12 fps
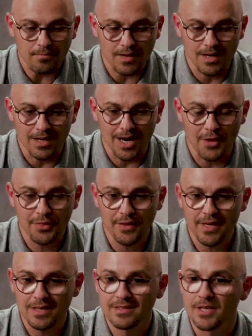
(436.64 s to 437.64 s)
I
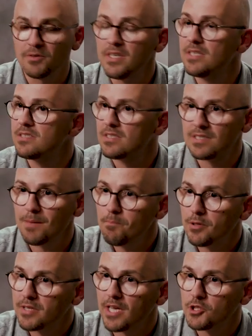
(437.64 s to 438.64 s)
think there is some
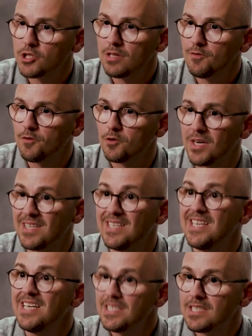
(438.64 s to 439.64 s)
potential for
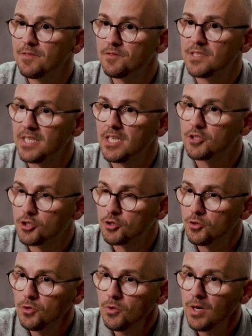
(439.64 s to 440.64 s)
adhesives here
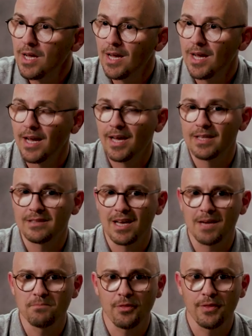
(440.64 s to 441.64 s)
too, and
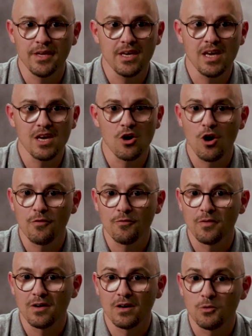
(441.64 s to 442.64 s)
I'm thinking
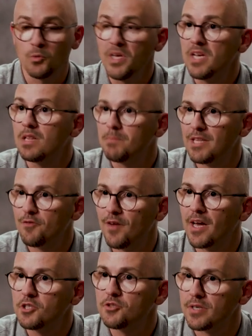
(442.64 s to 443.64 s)
of vehicle
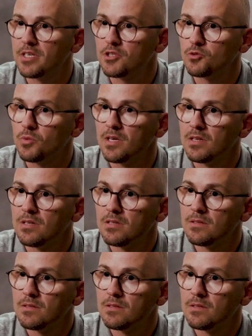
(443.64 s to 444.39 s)
manufacturing as well.